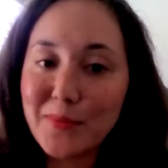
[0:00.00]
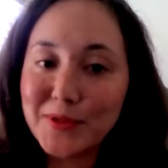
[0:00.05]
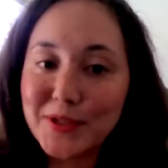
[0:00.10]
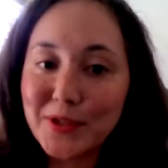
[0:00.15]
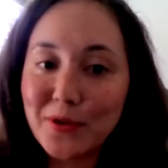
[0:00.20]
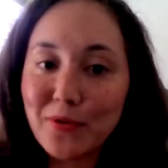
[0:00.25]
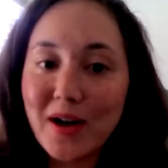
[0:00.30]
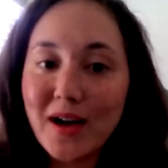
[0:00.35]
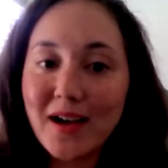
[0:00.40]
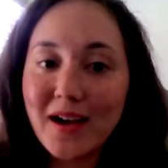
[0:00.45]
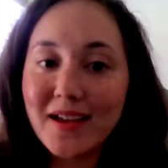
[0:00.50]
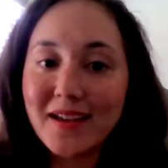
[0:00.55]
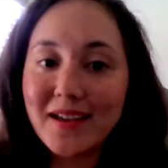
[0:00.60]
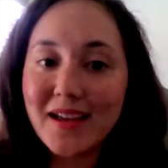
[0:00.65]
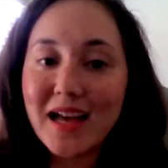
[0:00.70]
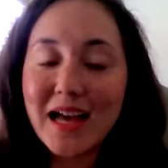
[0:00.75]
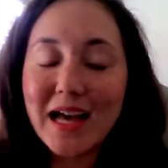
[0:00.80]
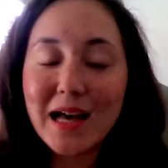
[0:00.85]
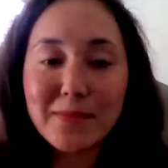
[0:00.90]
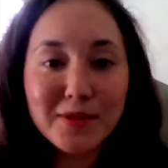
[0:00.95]
So
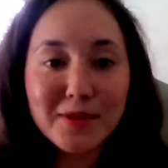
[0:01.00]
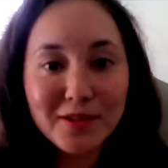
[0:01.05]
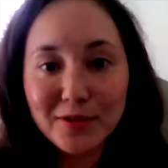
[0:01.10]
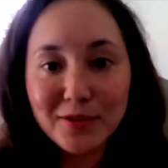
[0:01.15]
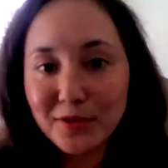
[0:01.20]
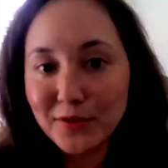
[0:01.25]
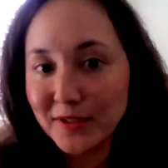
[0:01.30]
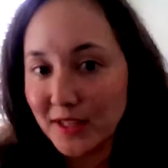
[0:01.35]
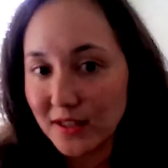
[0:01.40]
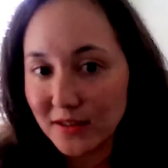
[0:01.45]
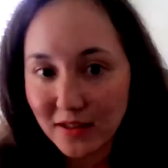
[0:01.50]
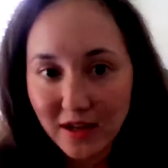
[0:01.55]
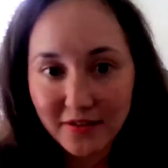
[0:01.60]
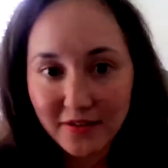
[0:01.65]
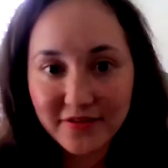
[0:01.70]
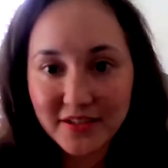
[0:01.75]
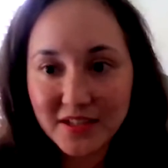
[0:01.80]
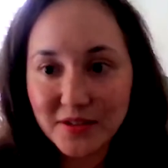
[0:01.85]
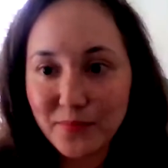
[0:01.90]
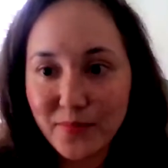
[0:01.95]
I absolutely
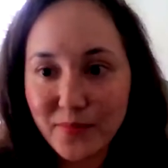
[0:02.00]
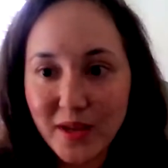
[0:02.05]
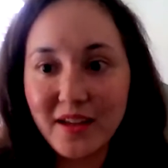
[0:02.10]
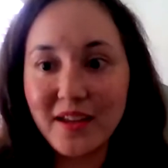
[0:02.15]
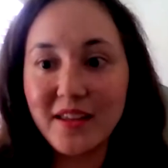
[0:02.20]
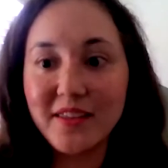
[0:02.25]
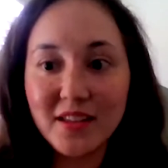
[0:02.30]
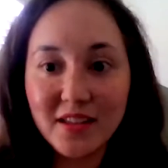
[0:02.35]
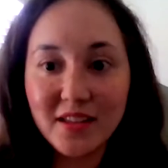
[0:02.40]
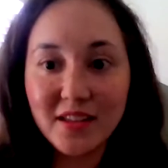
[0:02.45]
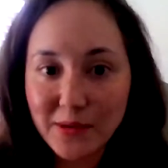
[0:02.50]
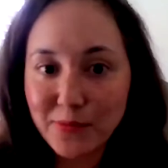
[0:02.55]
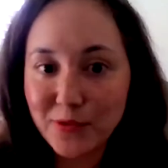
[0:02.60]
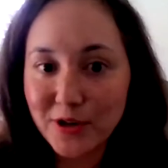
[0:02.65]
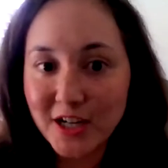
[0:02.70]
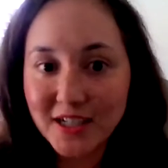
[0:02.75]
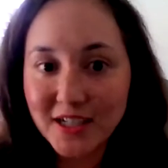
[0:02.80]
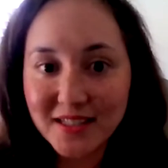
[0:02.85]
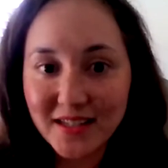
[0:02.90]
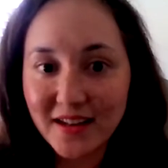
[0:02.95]
loved being in the
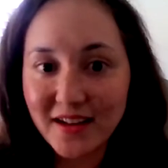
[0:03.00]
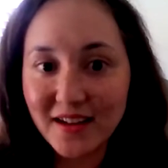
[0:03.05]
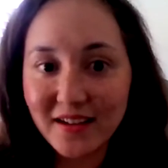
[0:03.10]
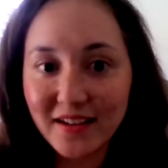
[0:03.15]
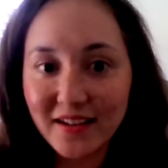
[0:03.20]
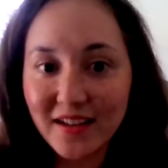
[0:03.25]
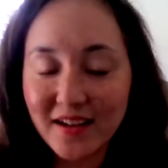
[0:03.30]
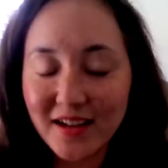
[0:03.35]
library setting,